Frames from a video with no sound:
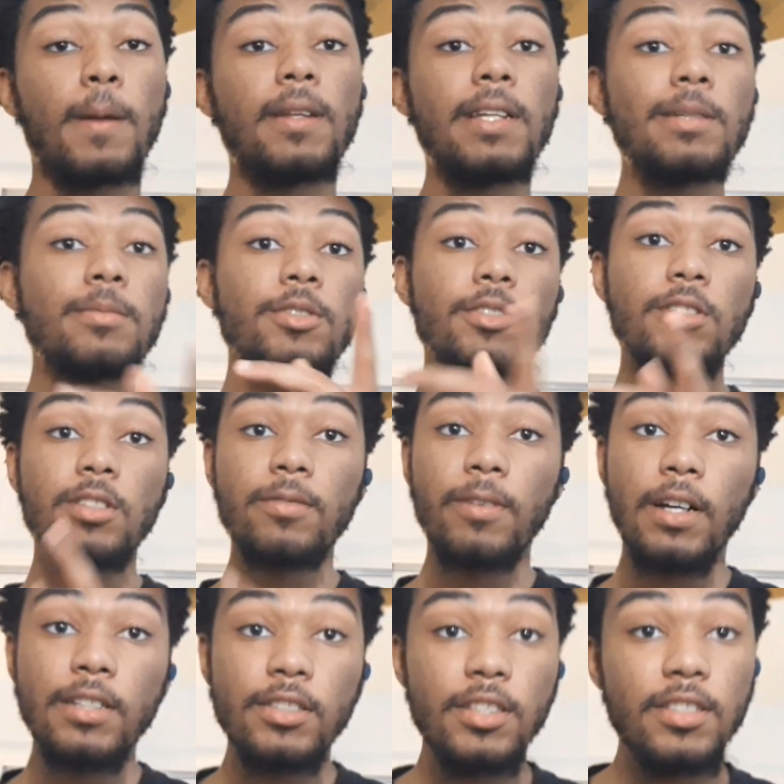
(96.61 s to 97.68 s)
Let me know if
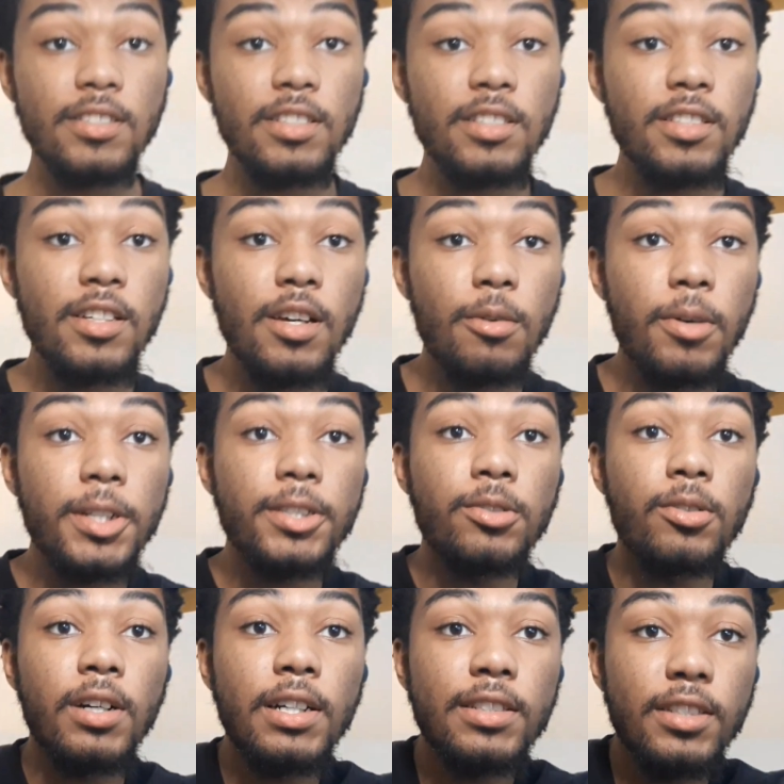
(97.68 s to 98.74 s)
I just said that right
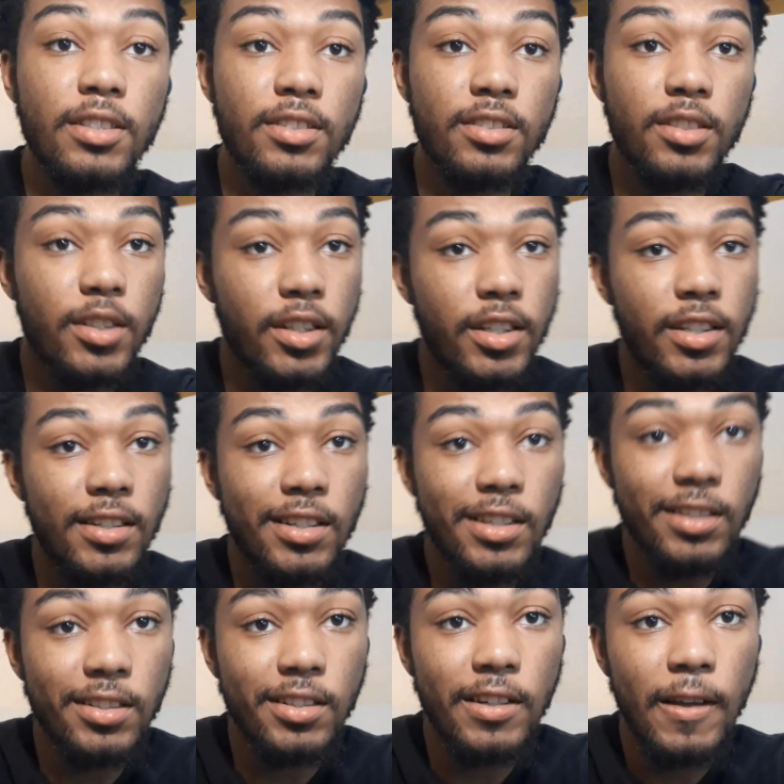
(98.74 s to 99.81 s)
or I just said
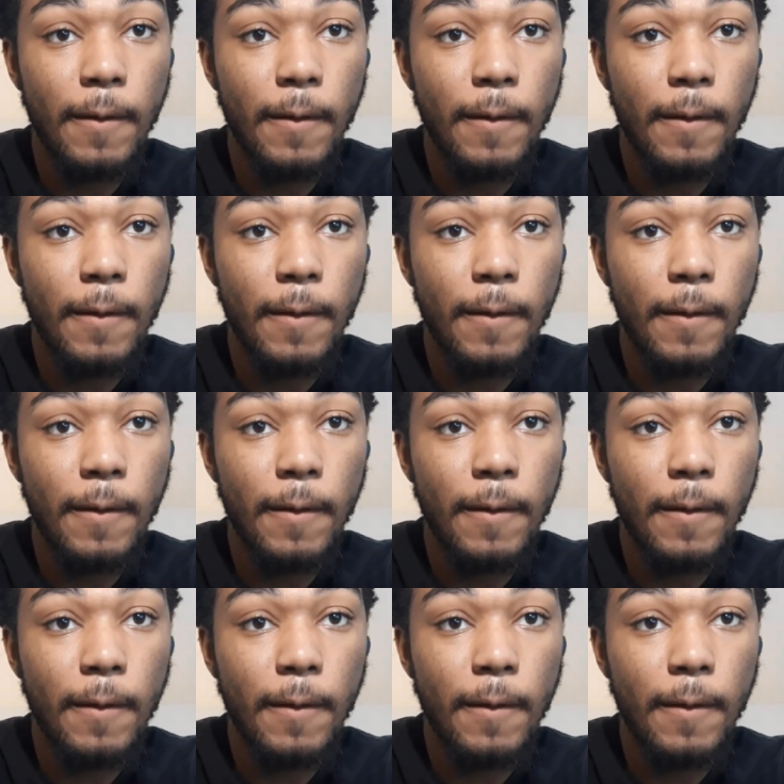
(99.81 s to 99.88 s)
nut.